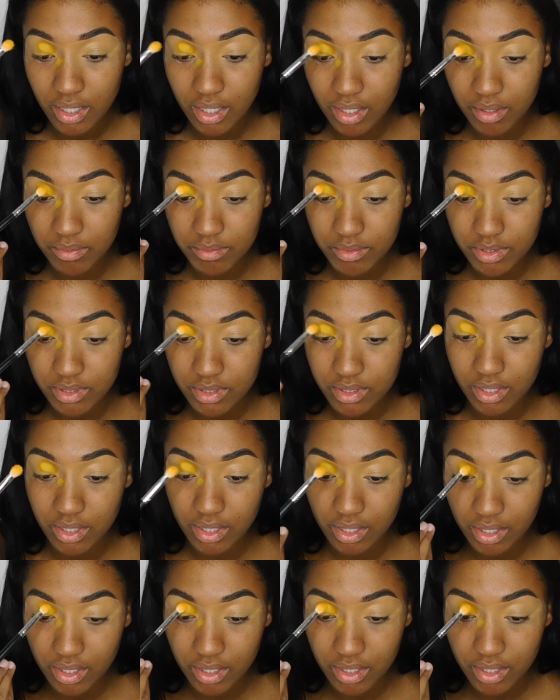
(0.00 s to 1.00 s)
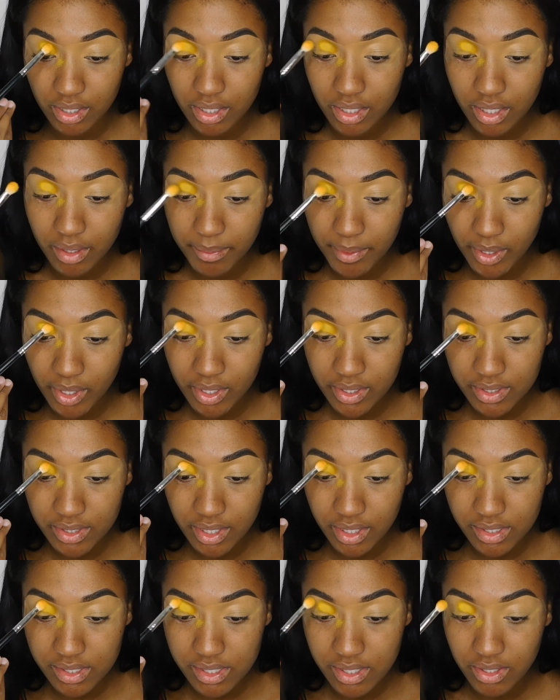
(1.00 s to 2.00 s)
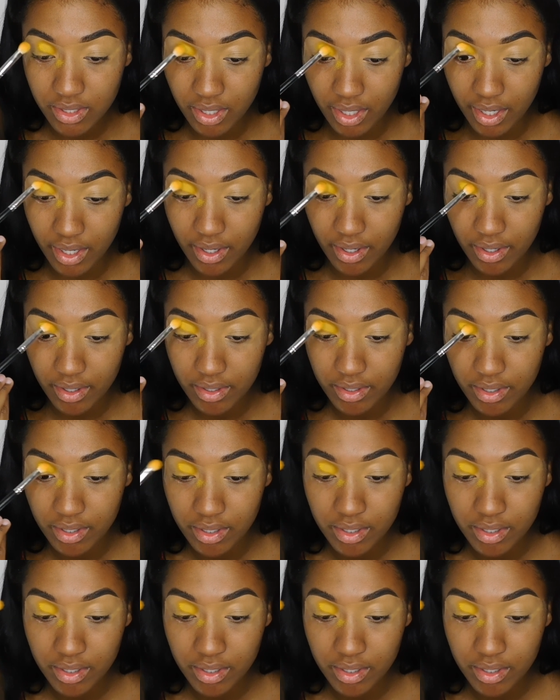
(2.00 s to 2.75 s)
I'm just gonna, I mean, he said to layer,